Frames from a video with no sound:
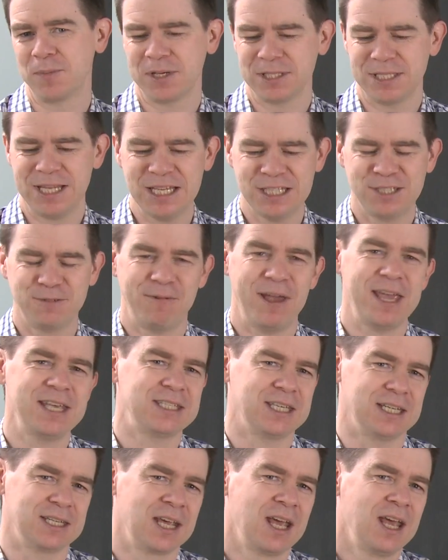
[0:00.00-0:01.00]
Because let's
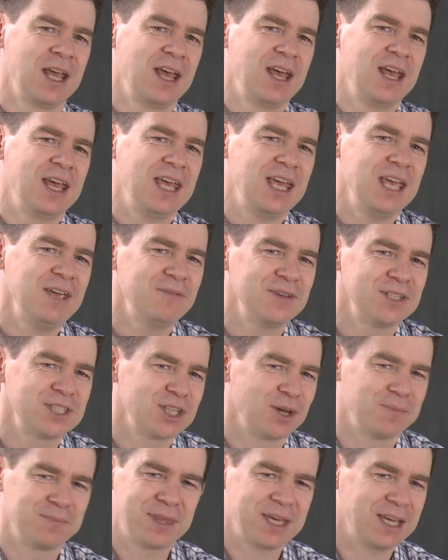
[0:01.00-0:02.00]
face it, even
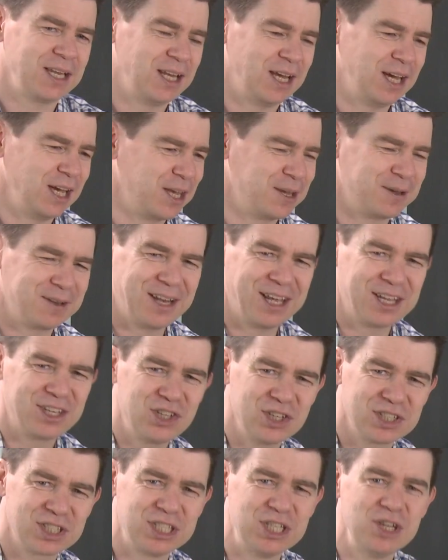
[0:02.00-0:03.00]
something like
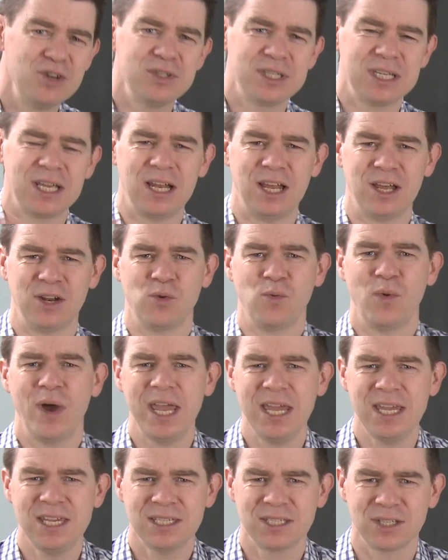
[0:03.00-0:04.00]
just losing a lot of
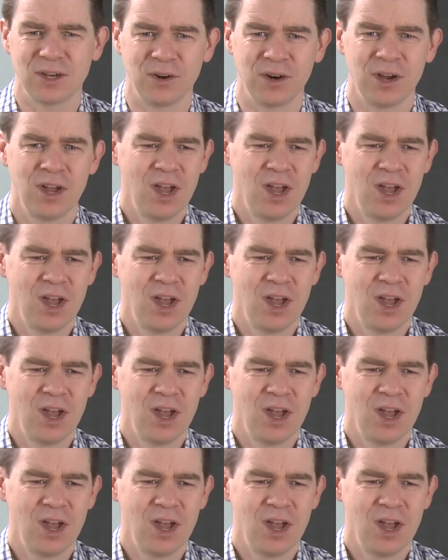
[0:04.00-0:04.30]
weight